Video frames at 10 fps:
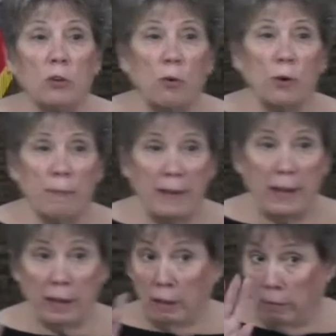to the
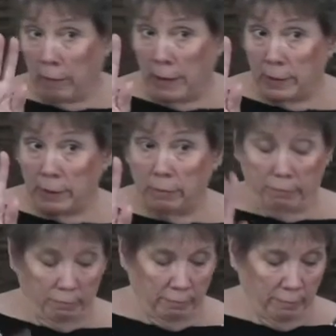quarterback, correct?
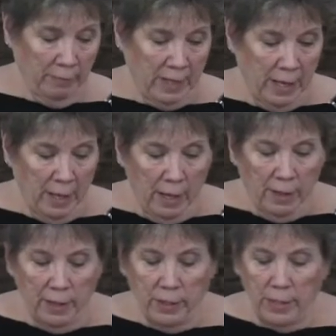
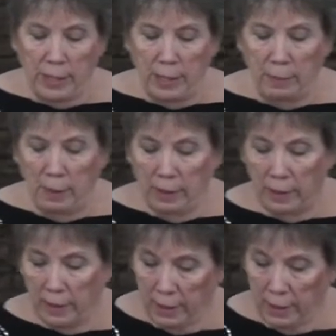The team